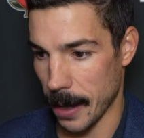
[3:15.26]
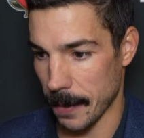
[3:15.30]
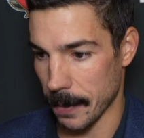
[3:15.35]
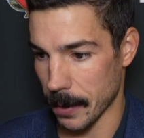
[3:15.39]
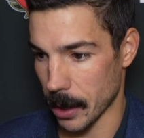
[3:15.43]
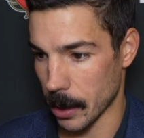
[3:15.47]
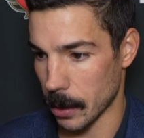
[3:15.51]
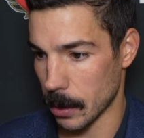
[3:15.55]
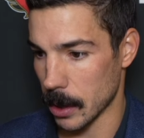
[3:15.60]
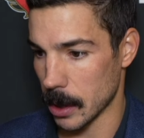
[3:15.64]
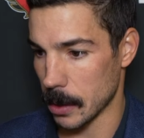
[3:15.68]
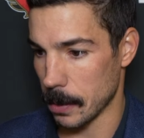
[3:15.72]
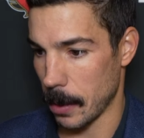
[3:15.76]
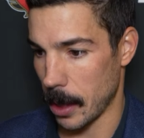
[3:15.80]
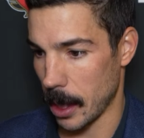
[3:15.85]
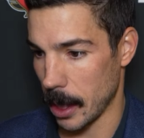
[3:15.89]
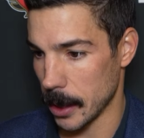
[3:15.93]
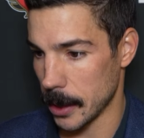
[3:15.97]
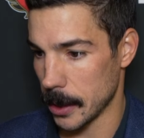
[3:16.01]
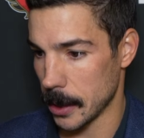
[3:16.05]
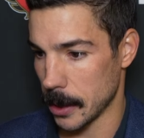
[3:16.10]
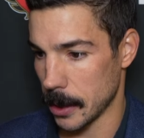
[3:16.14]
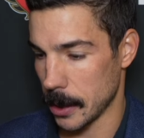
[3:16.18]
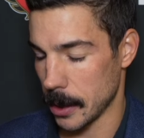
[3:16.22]
to have a good
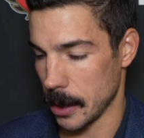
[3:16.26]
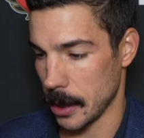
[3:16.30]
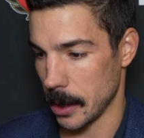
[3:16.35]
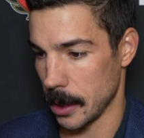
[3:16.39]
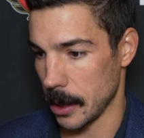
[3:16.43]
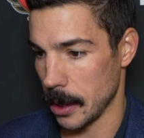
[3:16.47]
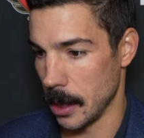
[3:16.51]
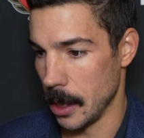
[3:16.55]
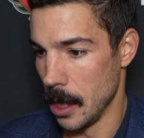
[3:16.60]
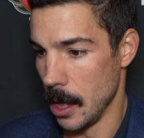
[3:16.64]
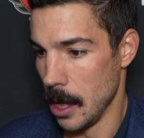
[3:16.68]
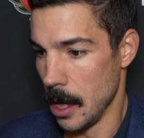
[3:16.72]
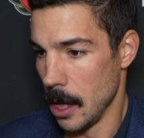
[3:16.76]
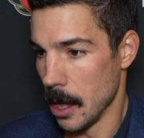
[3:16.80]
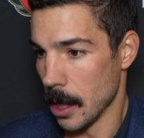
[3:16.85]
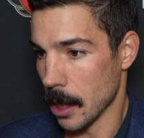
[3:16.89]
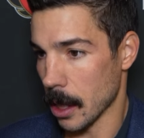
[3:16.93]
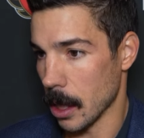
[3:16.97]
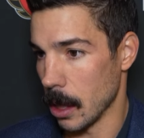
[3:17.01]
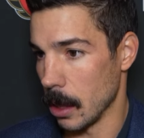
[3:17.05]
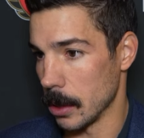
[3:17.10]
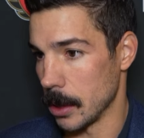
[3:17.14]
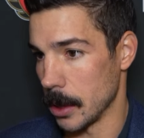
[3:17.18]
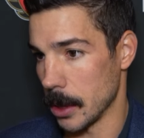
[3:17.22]
response, and
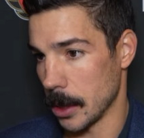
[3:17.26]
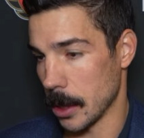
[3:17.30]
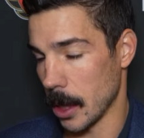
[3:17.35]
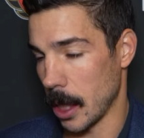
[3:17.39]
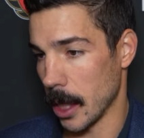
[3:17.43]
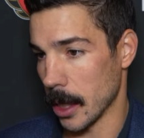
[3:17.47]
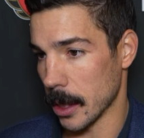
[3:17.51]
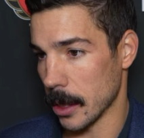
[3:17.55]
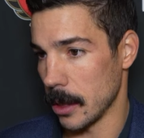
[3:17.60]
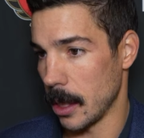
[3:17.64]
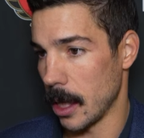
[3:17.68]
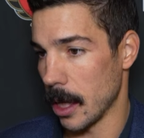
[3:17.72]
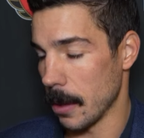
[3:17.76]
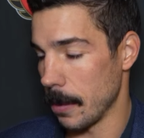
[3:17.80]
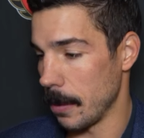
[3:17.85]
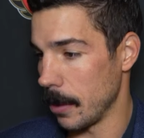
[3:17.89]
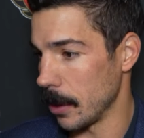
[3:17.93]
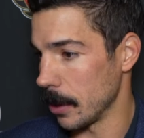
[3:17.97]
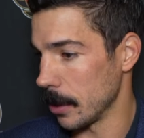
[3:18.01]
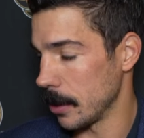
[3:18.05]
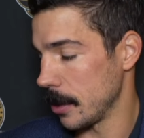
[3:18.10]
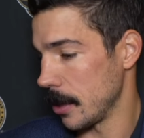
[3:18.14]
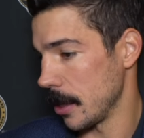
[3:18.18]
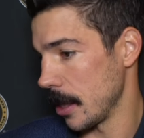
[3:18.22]
coach has talked a lot
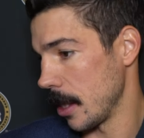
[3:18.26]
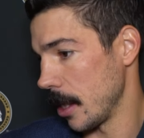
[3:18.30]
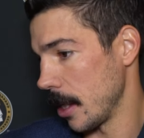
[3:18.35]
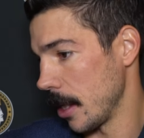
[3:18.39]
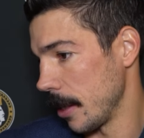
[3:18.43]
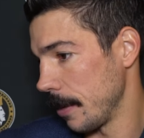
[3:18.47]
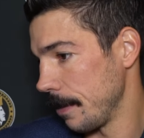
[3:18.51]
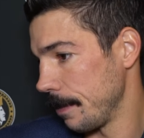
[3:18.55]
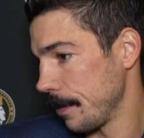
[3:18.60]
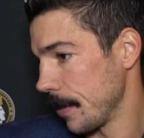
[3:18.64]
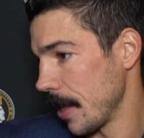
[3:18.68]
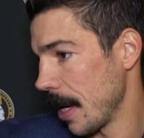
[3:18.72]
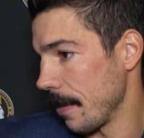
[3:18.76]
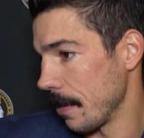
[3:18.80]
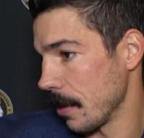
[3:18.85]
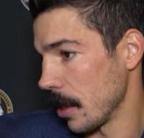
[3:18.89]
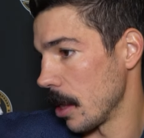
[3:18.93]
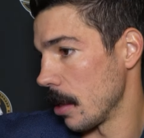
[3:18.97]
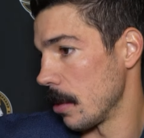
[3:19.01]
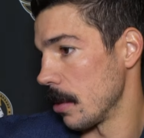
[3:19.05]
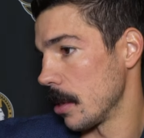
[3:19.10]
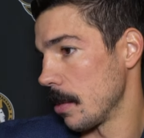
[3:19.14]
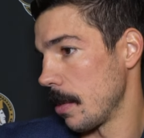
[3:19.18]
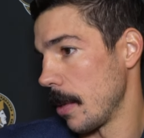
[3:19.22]
about uh, having
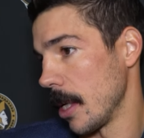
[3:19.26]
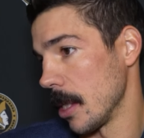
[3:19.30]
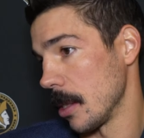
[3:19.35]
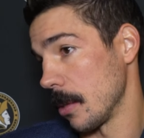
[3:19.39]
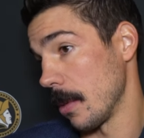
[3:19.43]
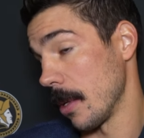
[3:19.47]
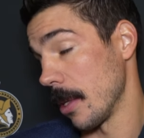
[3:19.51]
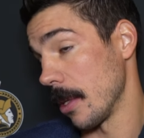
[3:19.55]
good response.